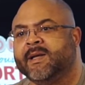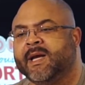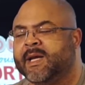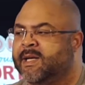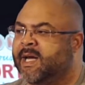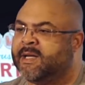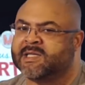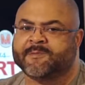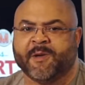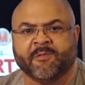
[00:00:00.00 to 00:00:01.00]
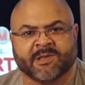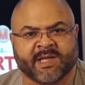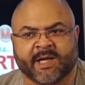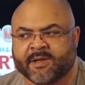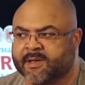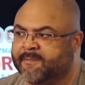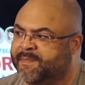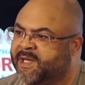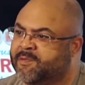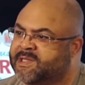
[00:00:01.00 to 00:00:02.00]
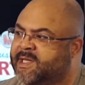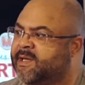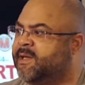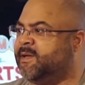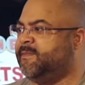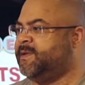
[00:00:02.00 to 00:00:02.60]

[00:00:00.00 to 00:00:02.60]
and and just be resilient. Stay be positive. Resilient.